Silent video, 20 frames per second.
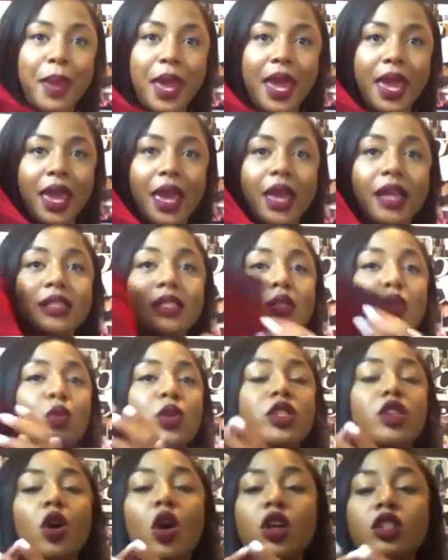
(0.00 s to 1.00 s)
pants,
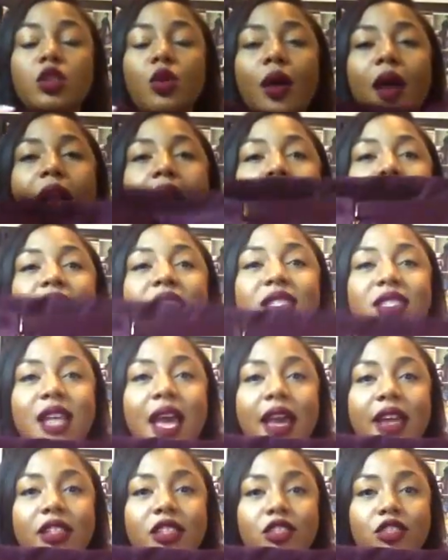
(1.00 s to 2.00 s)
which also have the
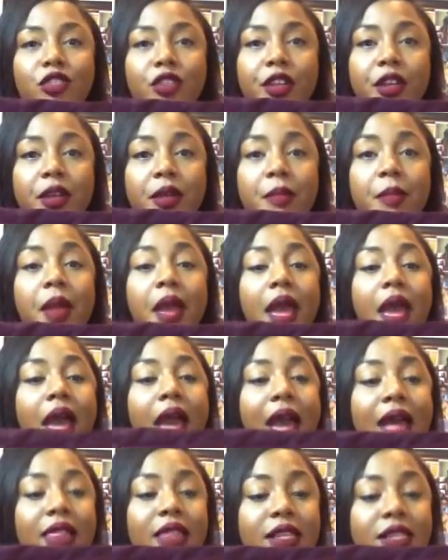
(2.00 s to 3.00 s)
satin trim
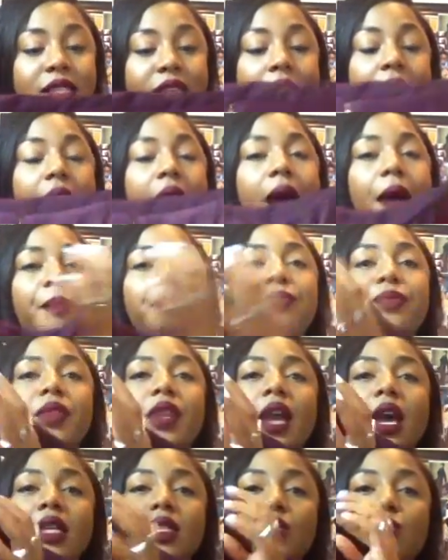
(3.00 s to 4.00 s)
at the top,
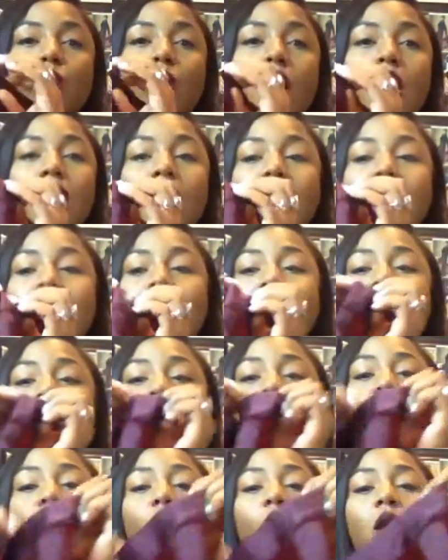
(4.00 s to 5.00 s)
as well
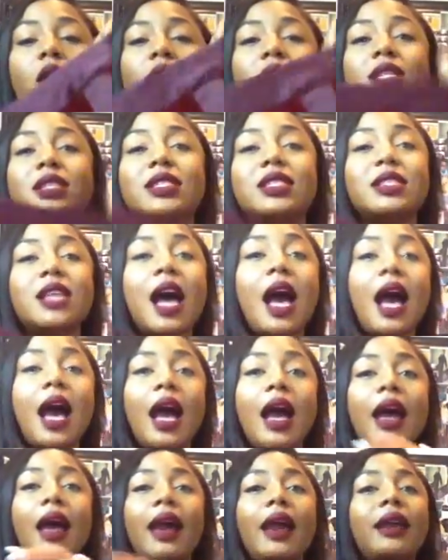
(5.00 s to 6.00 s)
as on the
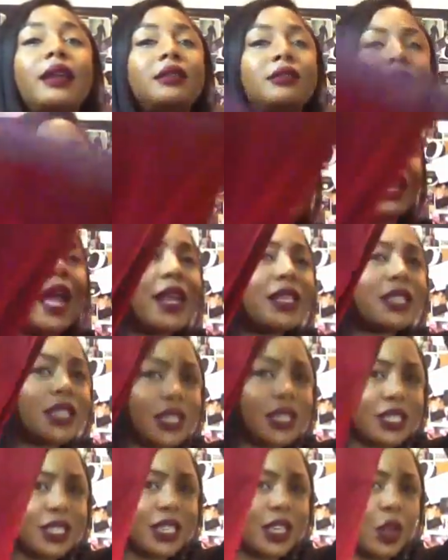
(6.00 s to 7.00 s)
side, like
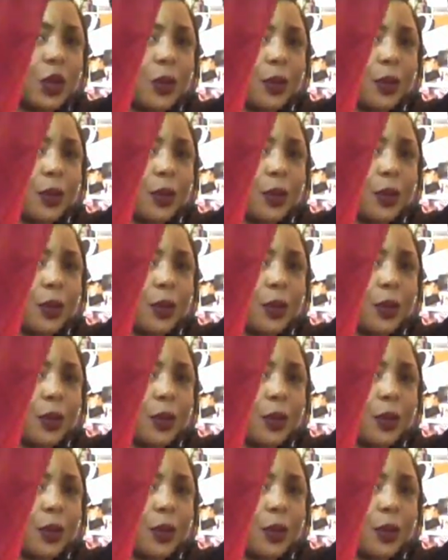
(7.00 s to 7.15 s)
tuxedo